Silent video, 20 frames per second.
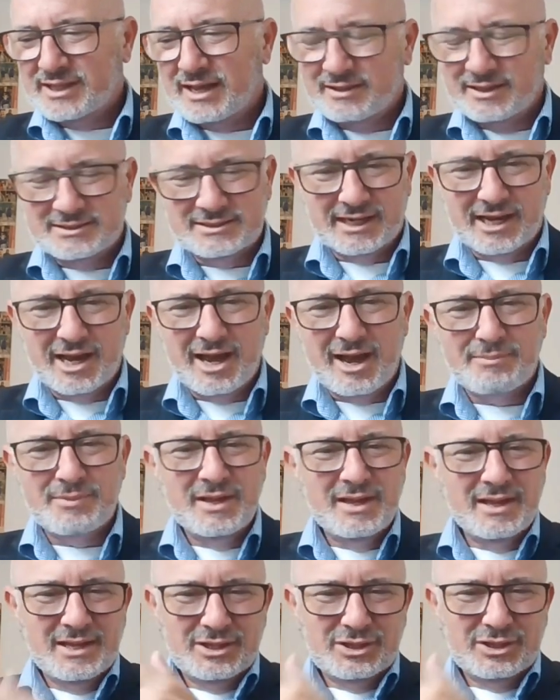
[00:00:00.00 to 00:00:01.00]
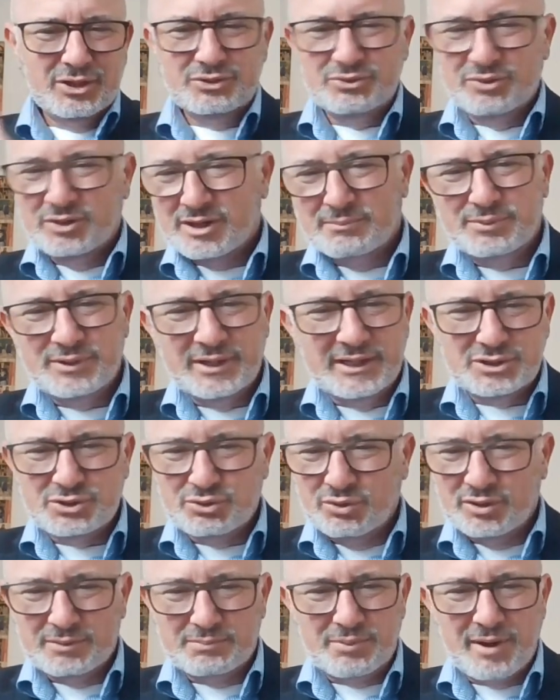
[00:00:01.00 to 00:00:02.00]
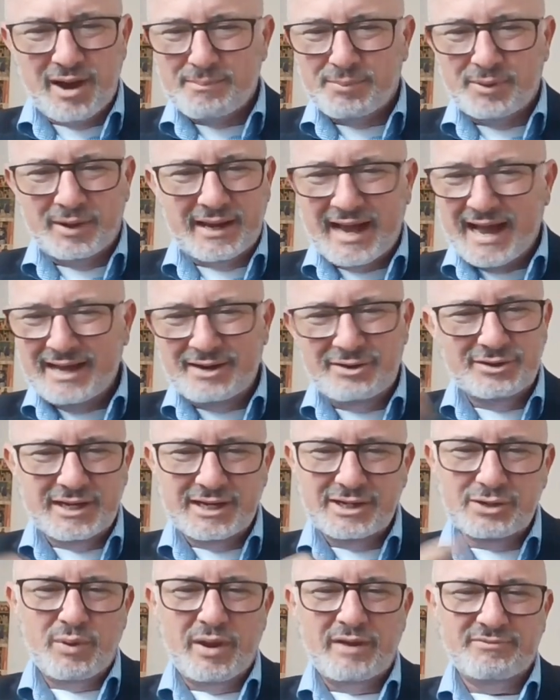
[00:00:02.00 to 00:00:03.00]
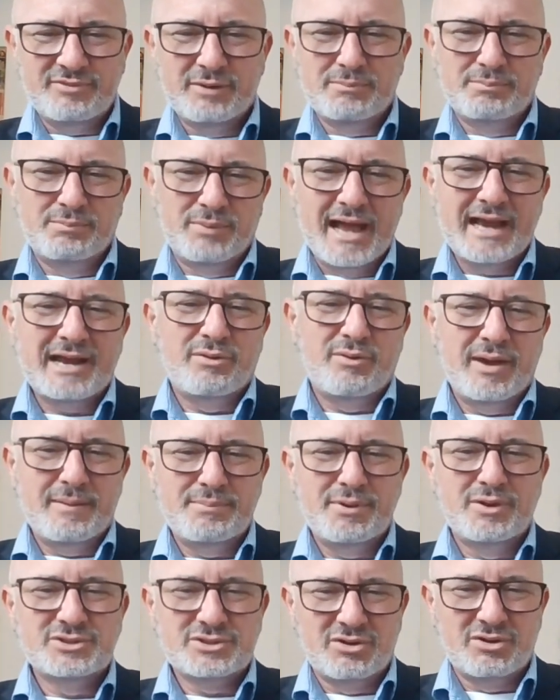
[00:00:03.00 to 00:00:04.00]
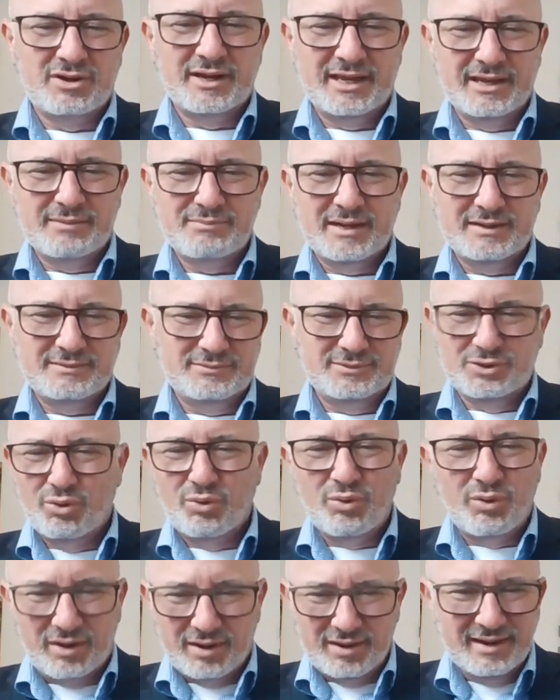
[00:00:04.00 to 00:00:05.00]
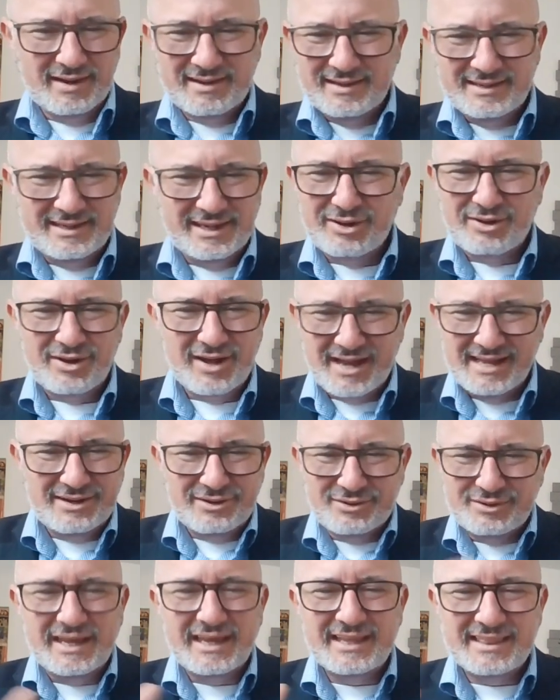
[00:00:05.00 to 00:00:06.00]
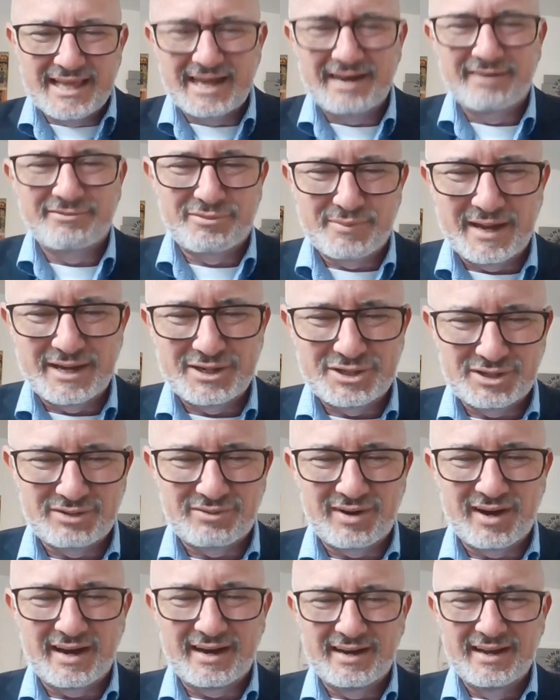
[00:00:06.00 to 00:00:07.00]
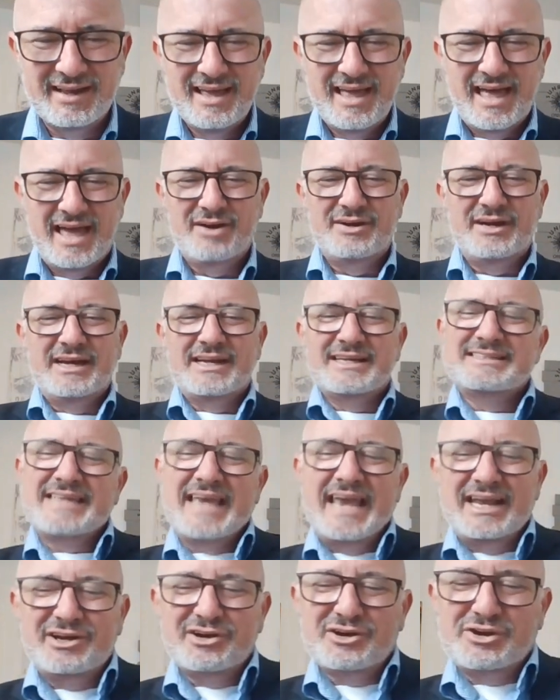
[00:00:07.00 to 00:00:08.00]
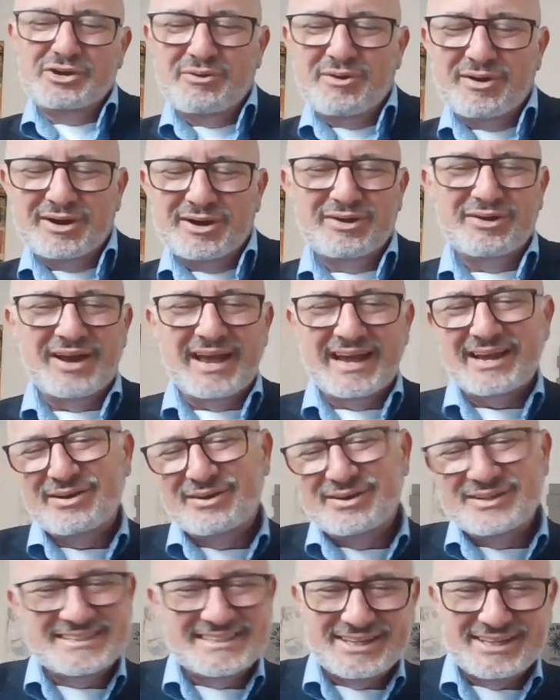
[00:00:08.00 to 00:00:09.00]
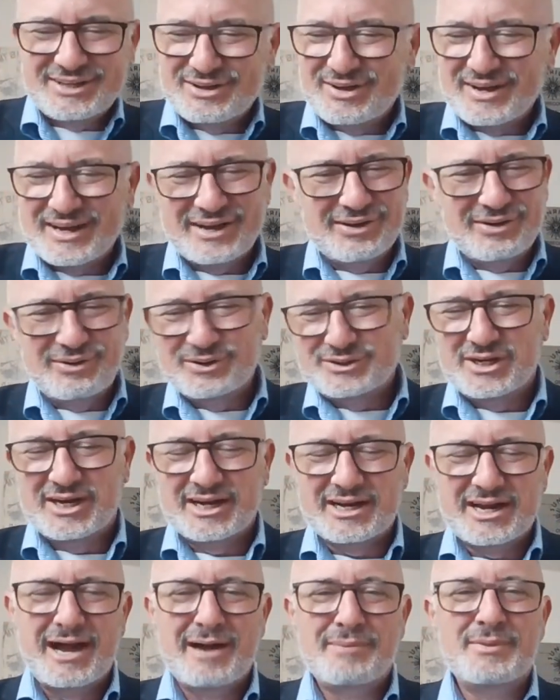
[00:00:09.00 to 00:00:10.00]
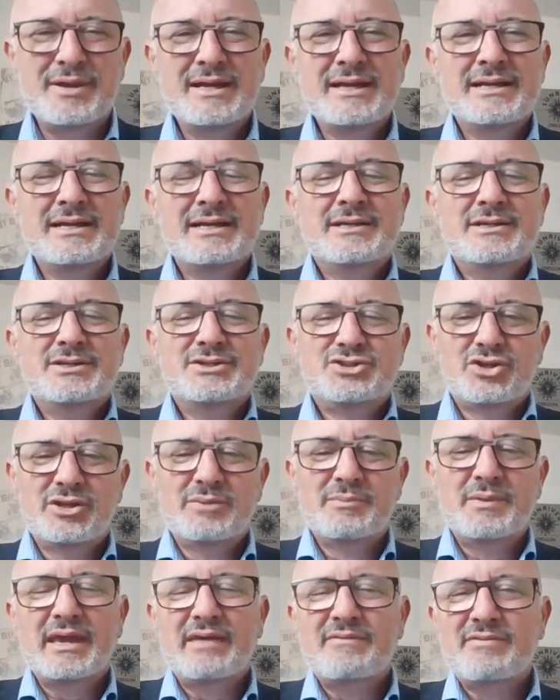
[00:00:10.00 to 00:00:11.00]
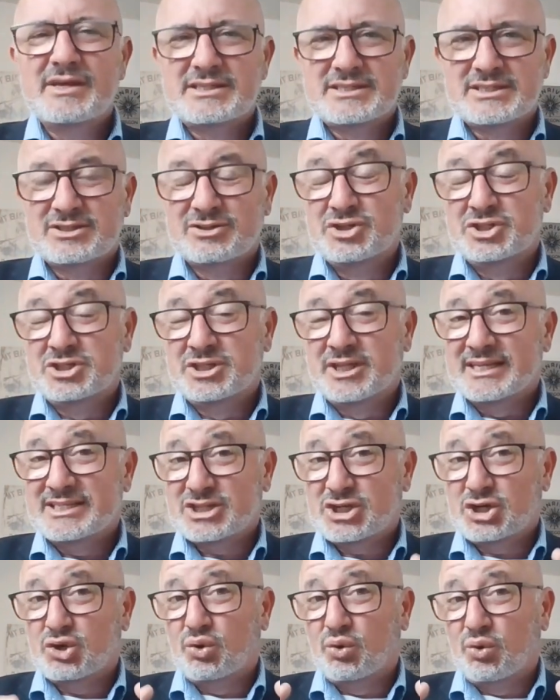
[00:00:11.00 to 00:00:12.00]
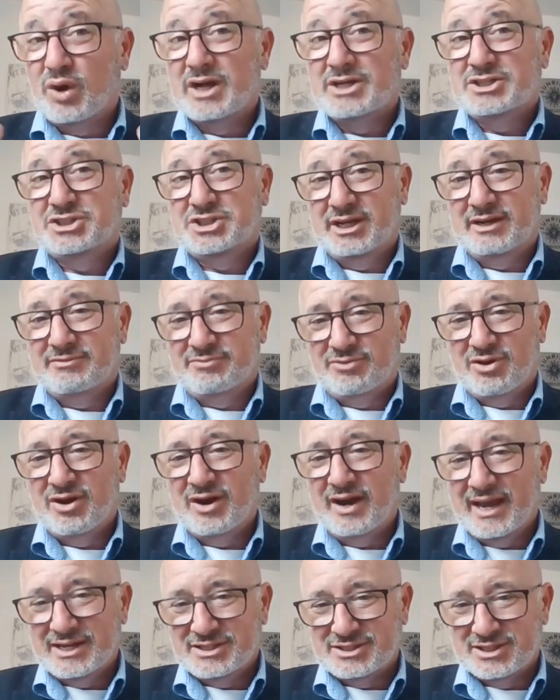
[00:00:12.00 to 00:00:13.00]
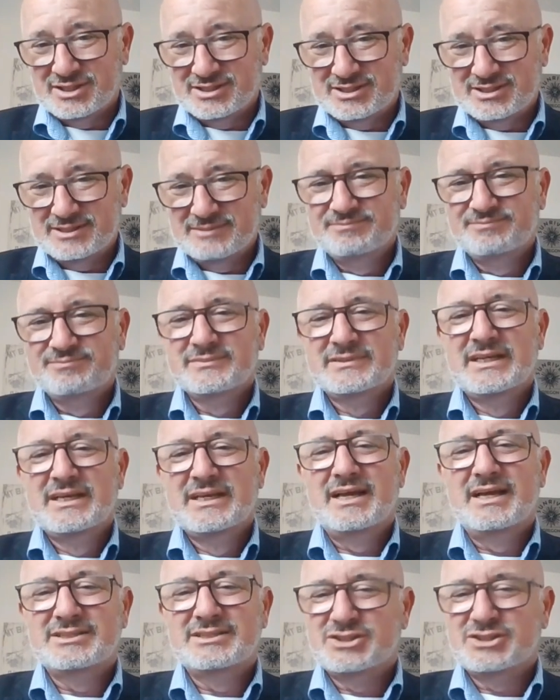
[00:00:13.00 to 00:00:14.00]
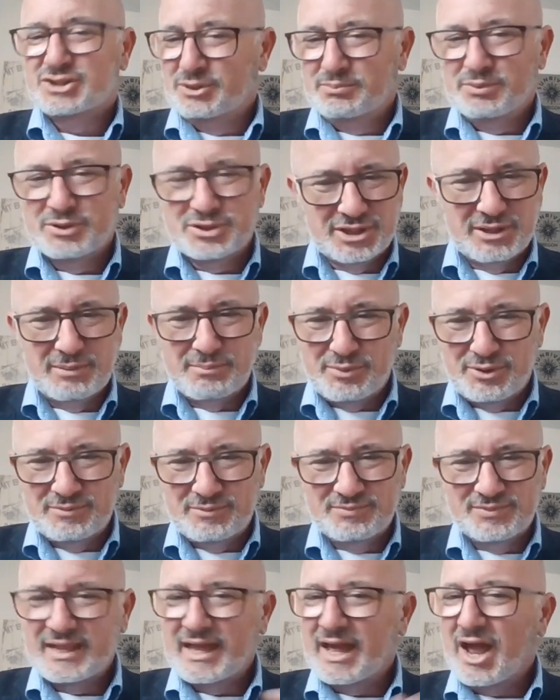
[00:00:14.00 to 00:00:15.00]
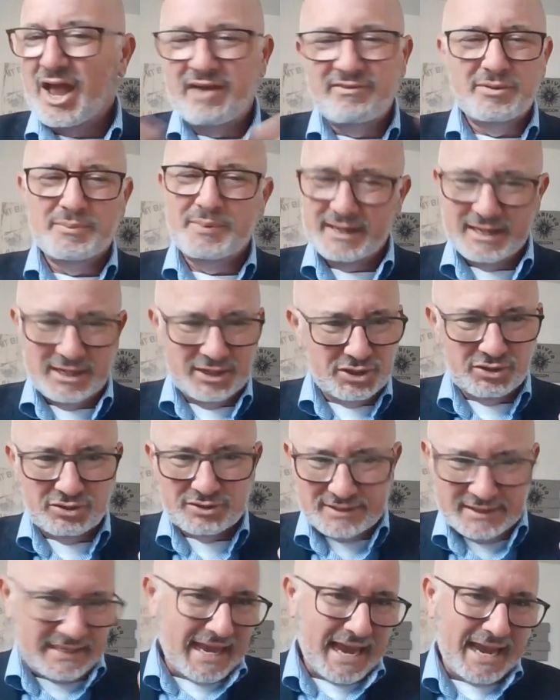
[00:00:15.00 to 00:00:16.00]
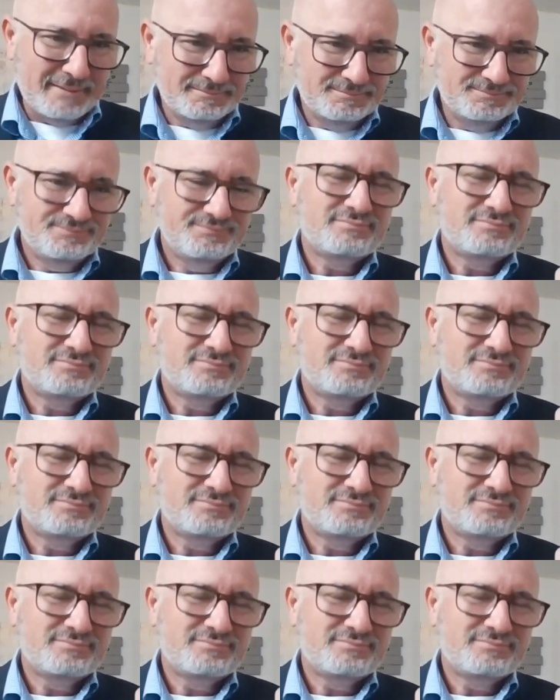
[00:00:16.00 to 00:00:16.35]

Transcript: look that listing up. Go through a complete tour of the property. I don't need to wait for your black and white postcard to hit my door. You know, I don't need that information, right? I don't need to scan your Q R code. I can go to Zillow. I can go to Realtor dot com. So let me give you a solution that's crushing for our agents. That's super simple that everybody can do today.